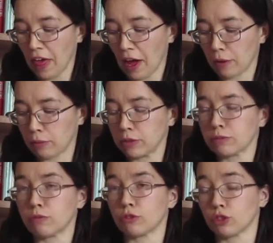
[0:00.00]
was
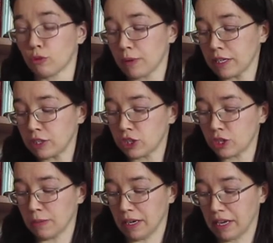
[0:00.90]
brought up in
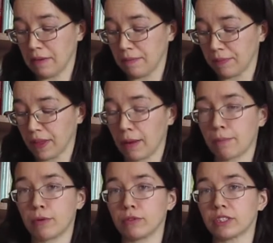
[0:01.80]
Germany,
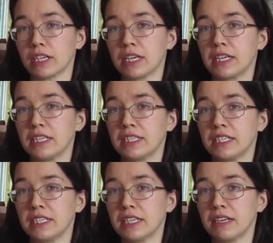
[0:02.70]
but he
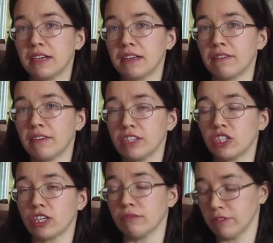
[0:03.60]
did
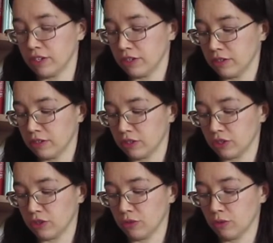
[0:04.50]
eventually return
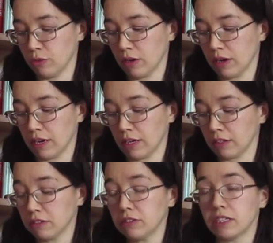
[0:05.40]
to
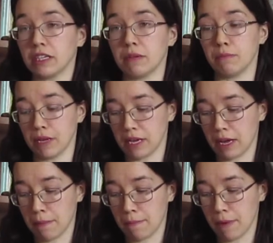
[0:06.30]
England. He
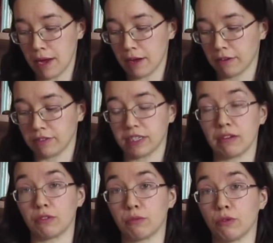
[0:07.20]
became mayor of
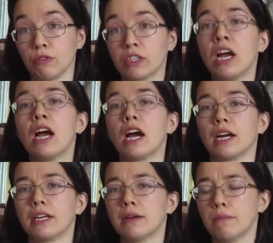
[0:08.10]
Southport,
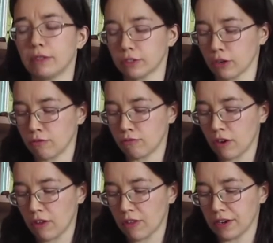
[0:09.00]
and he built a
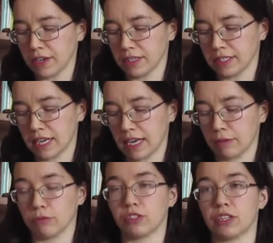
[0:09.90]
rather nice
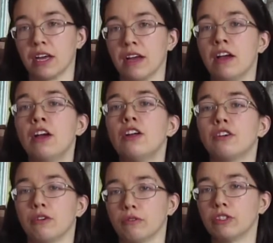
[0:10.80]
house there
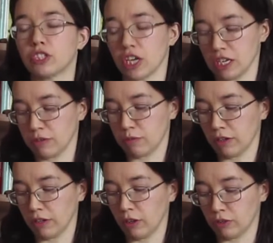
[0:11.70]
known as Scarisbrick
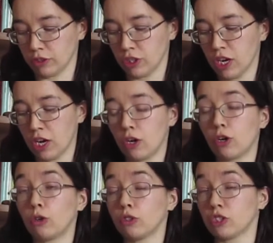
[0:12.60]
Lodge.
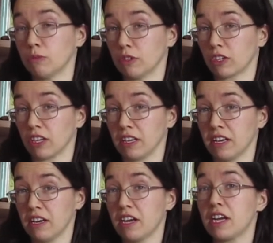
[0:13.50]
Ultimately,
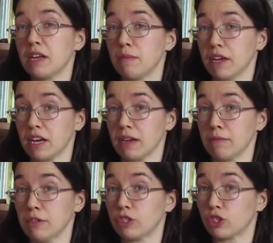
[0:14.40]
he became
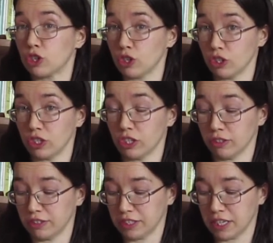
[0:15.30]
Sir
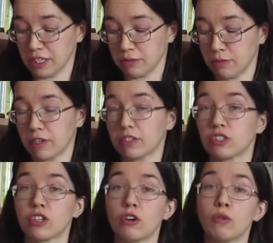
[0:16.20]
Charles Scarisbrick,
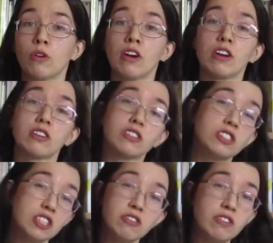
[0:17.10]
so
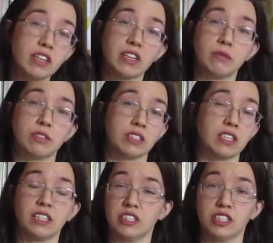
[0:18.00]
considering he was
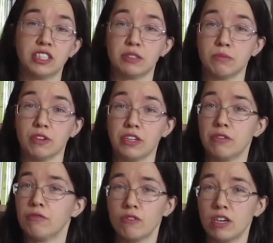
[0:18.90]
illegitimate, he
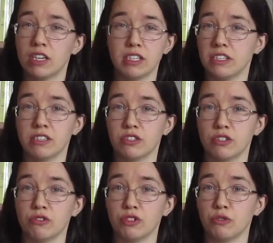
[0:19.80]
really didn't
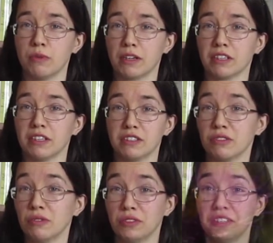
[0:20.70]
do too badly at
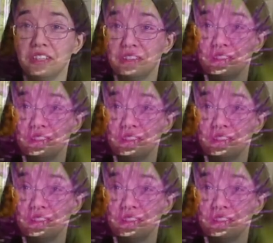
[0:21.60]
all, did he?